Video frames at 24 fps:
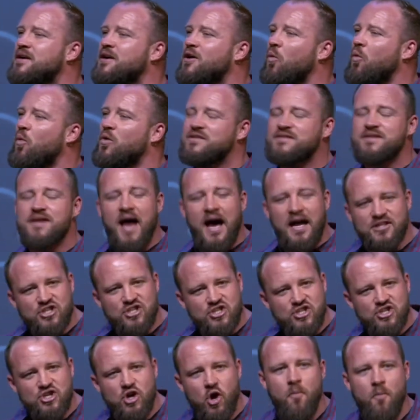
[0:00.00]
was not
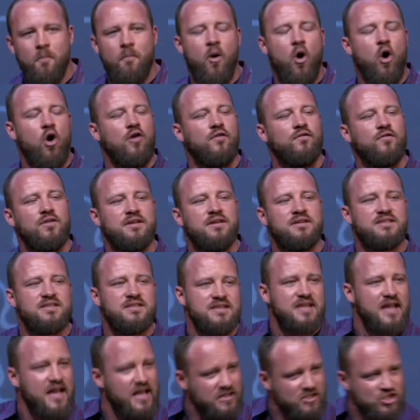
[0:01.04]
so
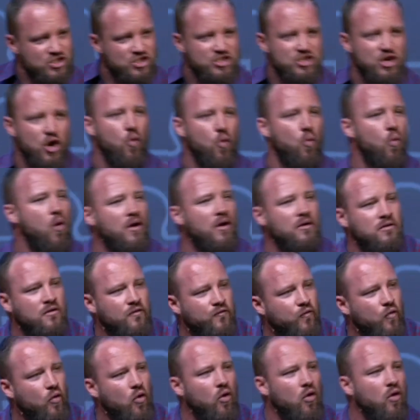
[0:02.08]
marvelous and so
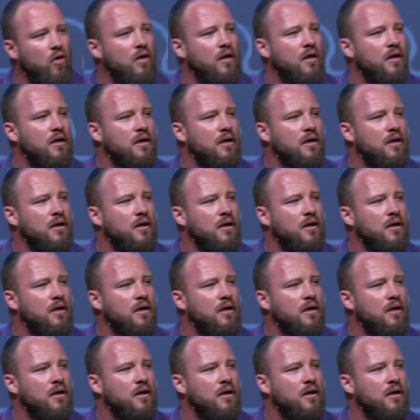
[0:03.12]
wonderful